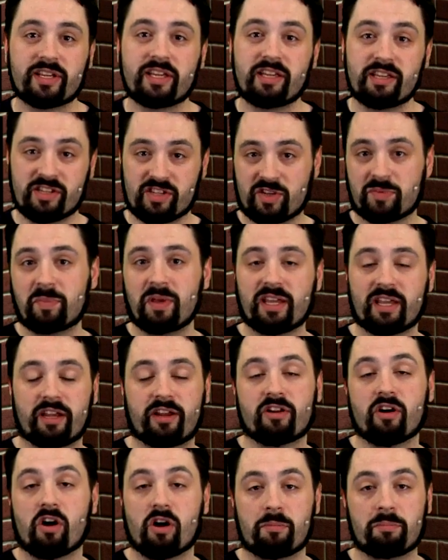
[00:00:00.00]
he is
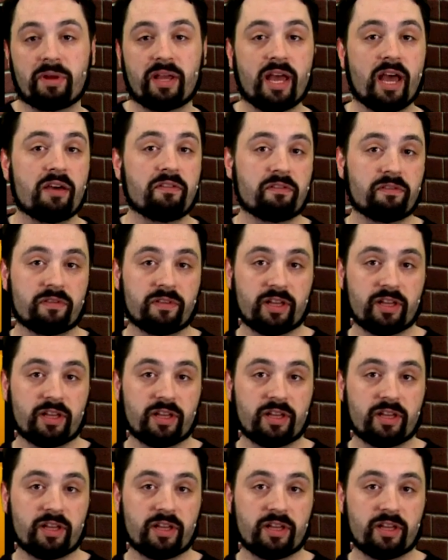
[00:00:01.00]
speaking on behalf of